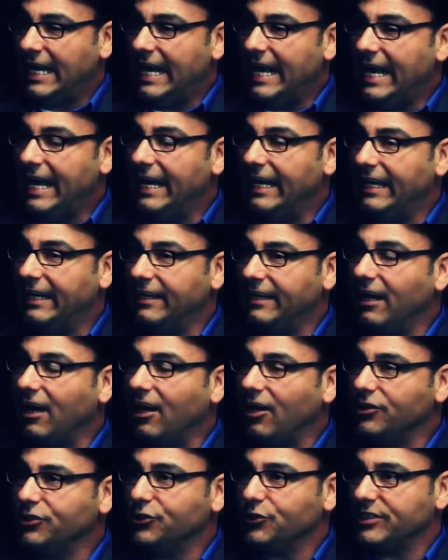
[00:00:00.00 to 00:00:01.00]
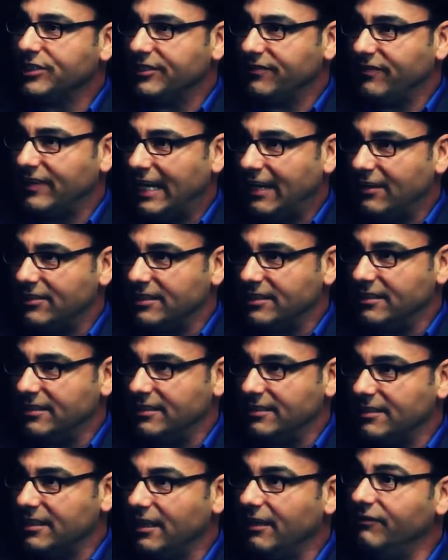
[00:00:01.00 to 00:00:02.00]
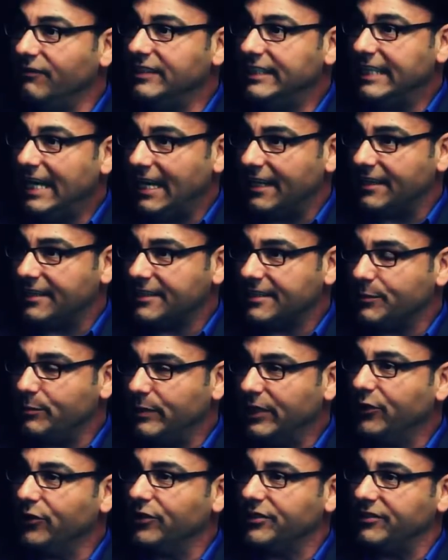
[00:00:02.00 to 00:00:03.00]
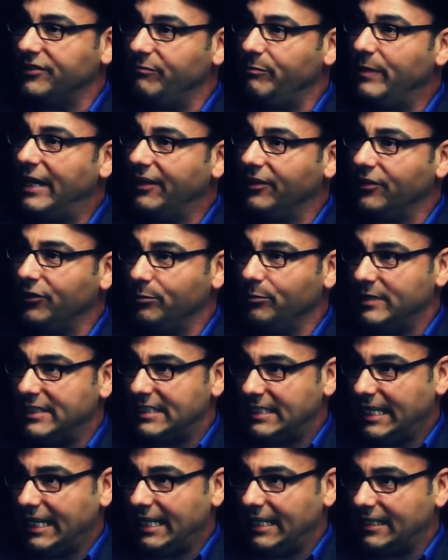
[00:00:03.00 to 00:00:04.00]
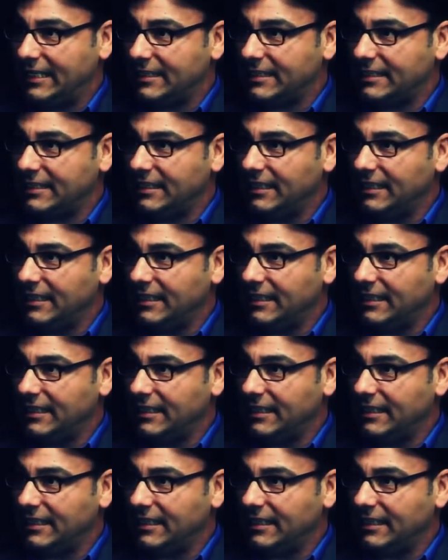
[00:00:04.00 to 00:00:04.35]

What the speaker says: and hundreds of thousands of deaths because of medical mistakes.